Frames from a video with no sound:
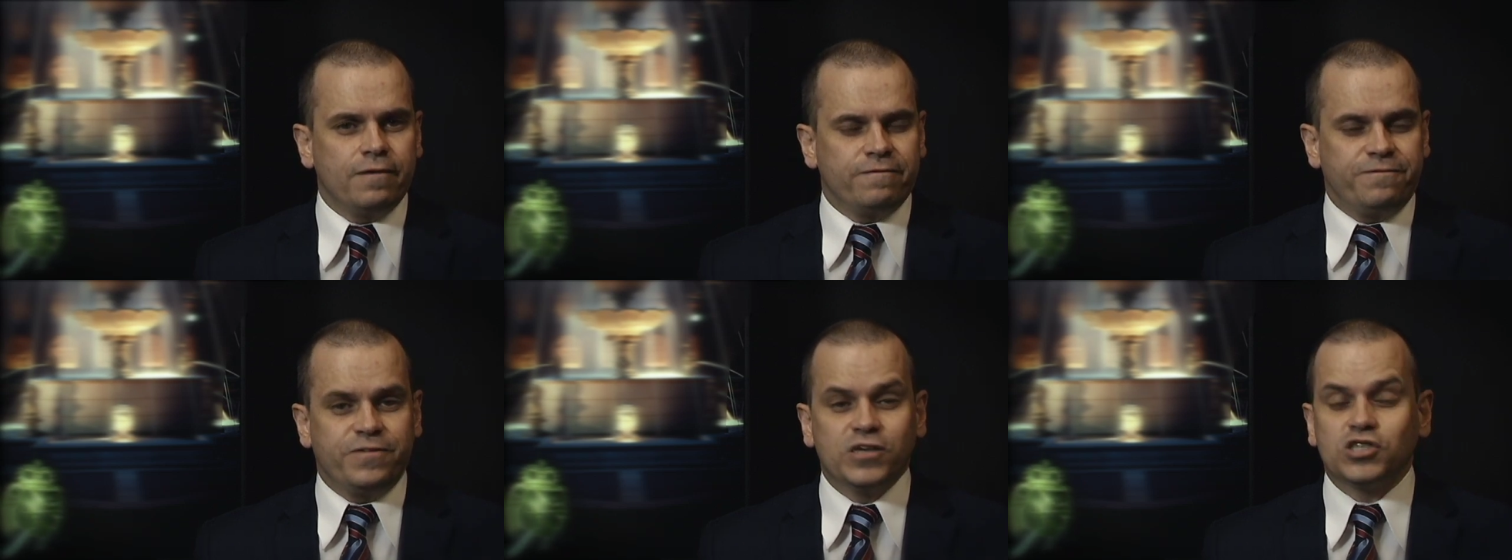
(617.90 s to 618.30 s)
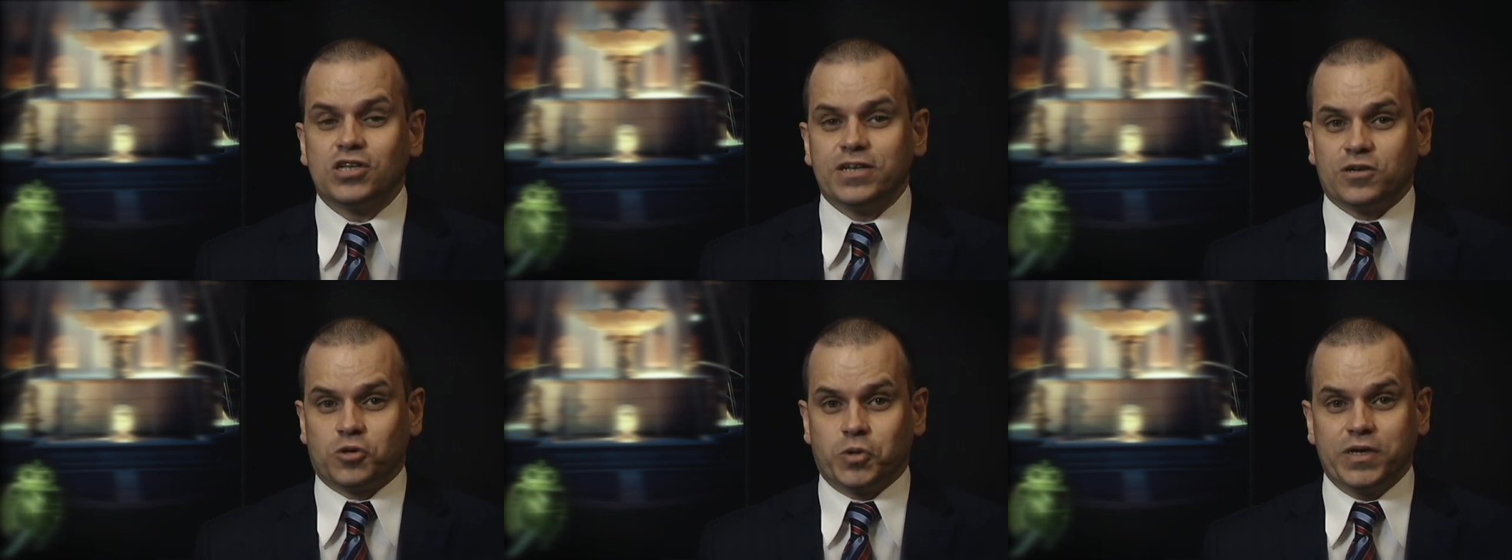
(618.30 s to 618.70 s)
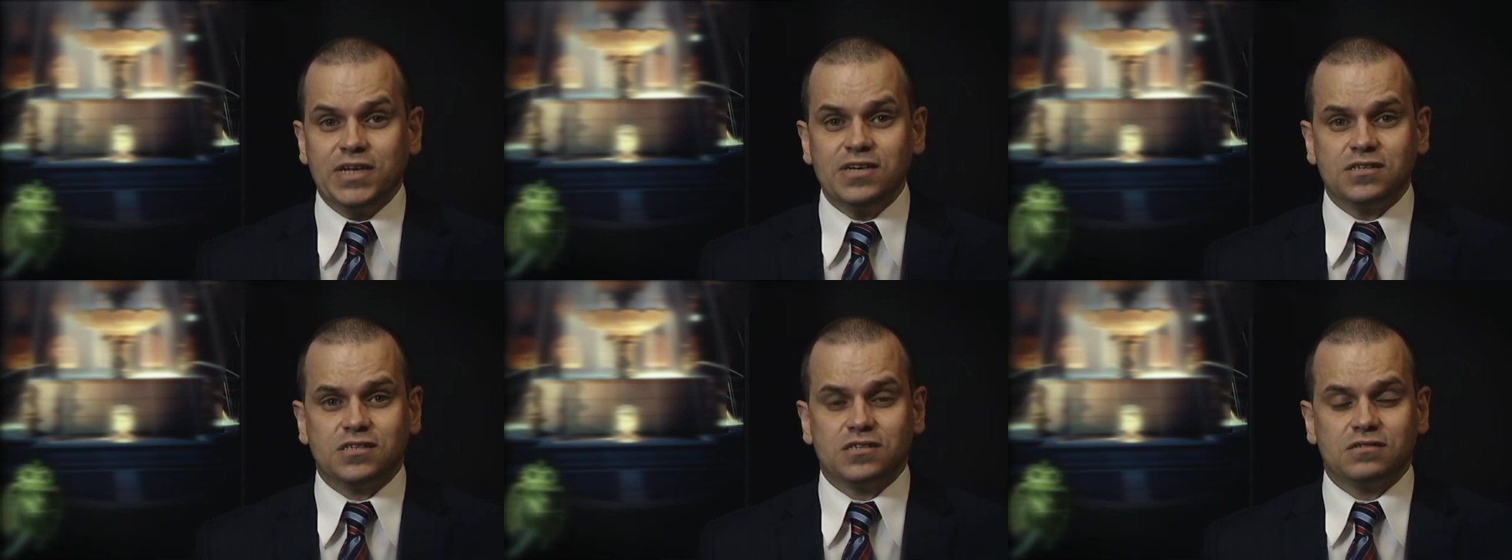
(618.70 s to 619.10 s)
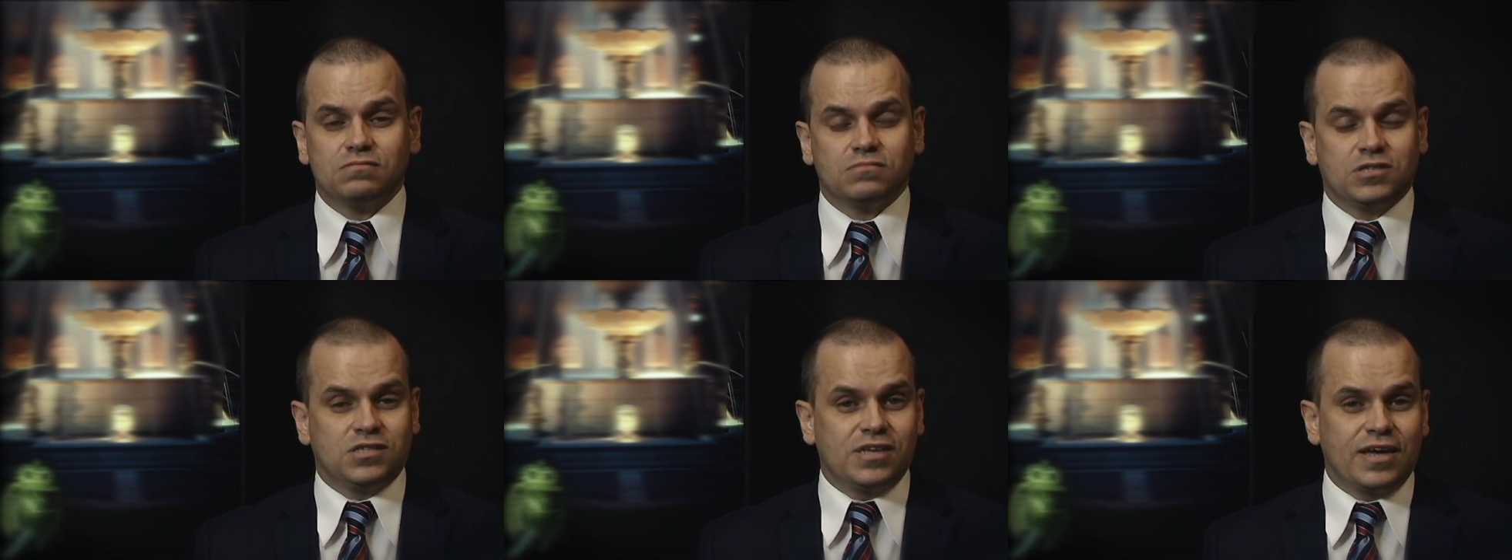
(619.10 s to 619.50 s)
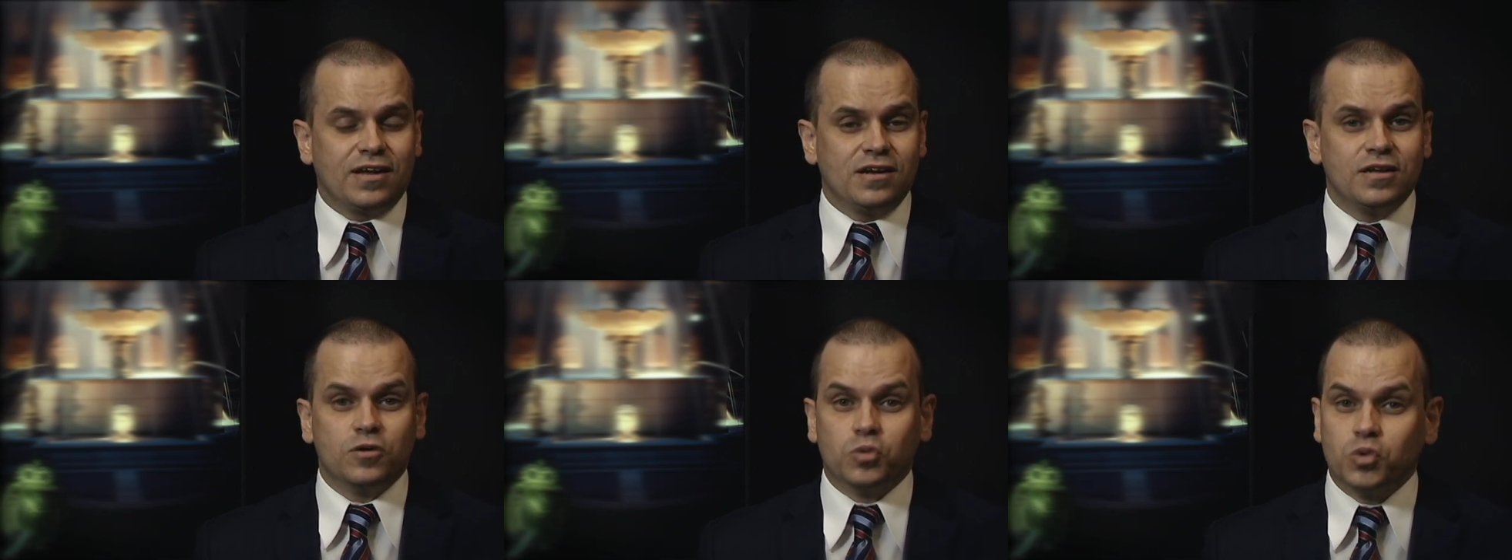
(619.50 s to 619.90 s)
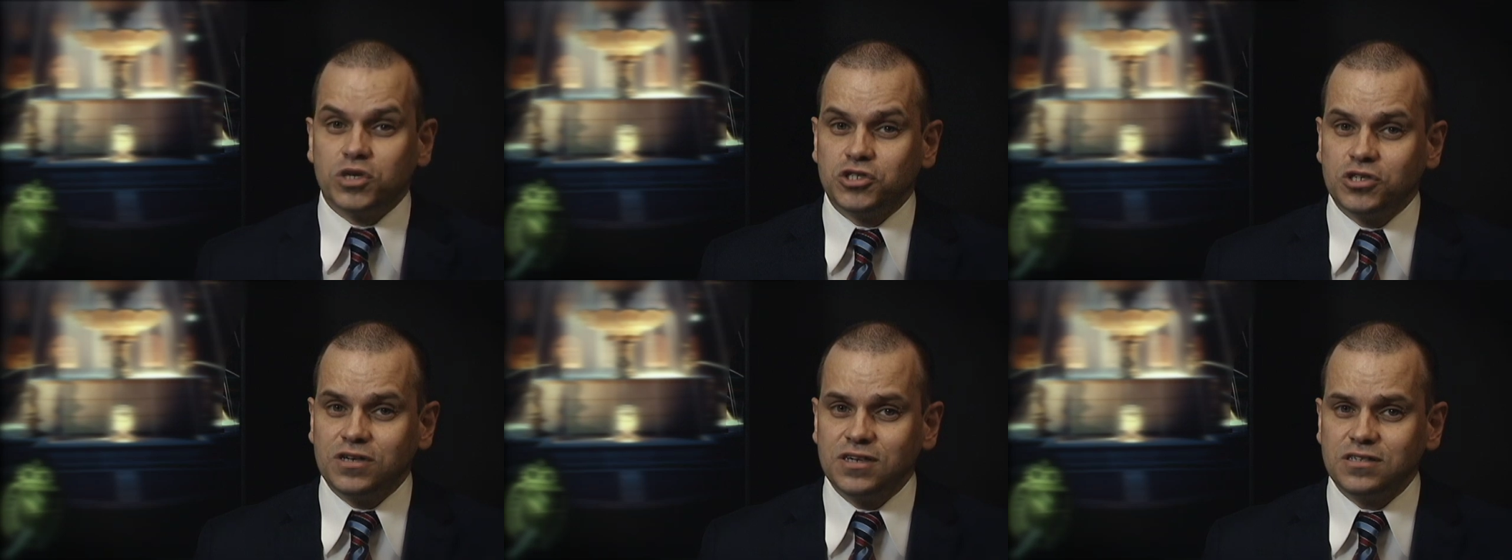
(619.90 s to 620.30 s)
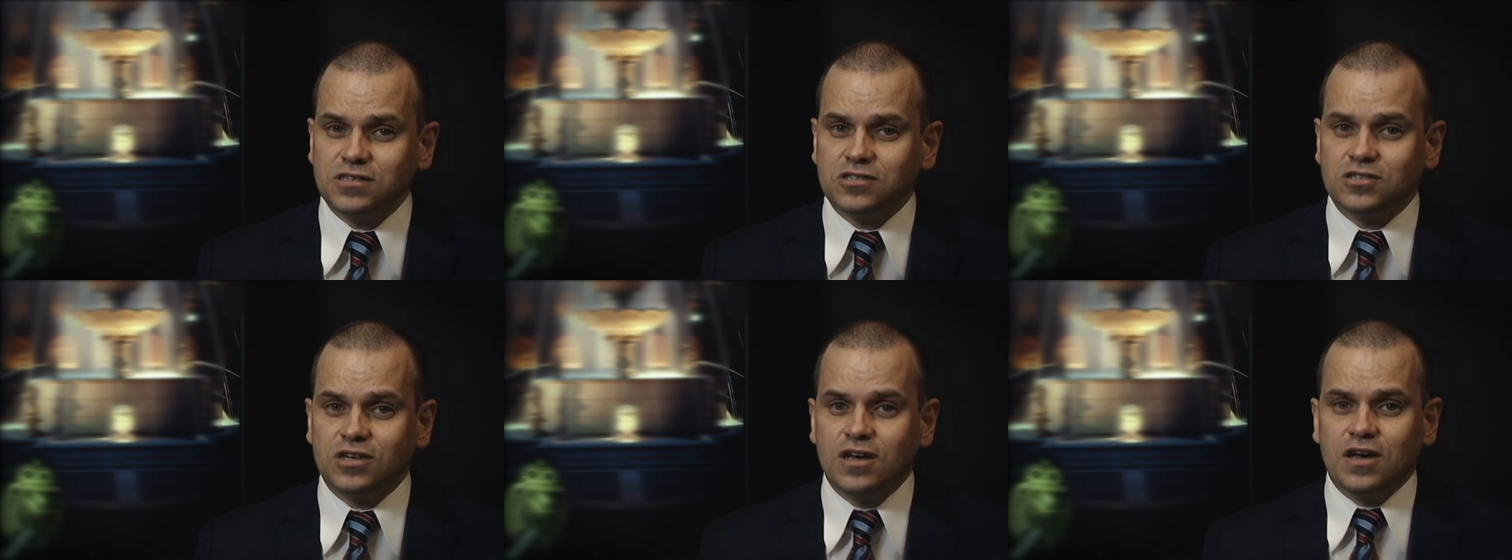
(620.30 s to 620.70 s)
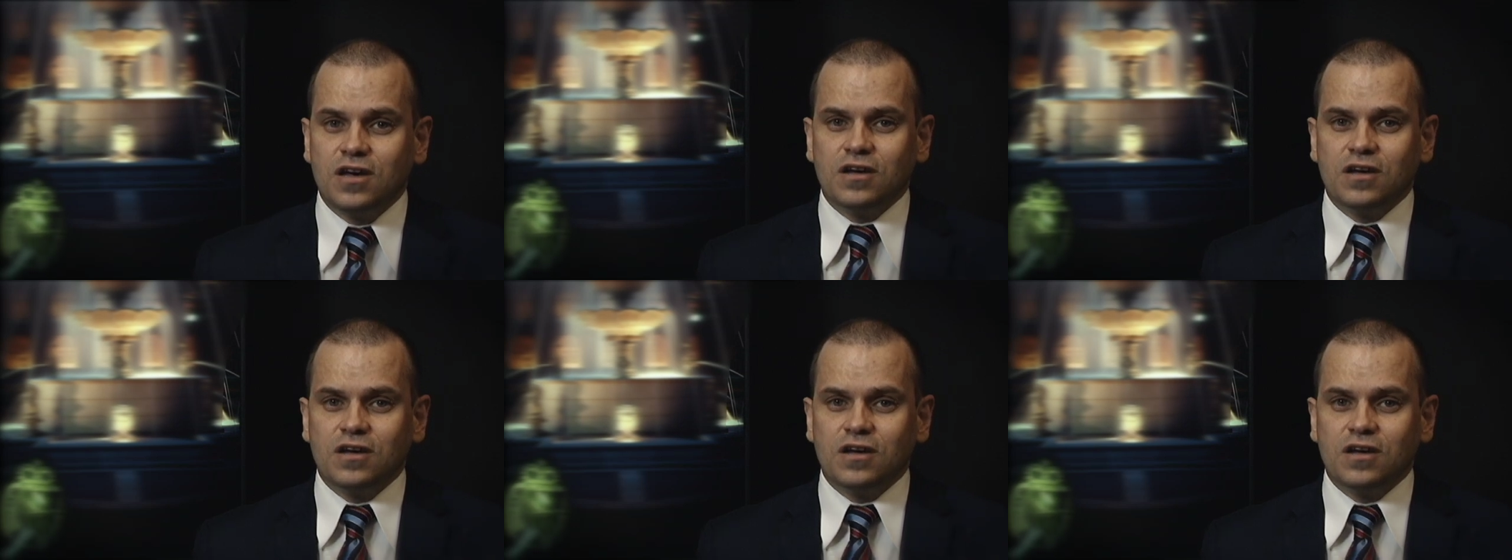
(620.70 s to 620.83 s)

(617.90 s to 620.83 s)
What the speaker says: Firstly, critics. Secondly, ritualists.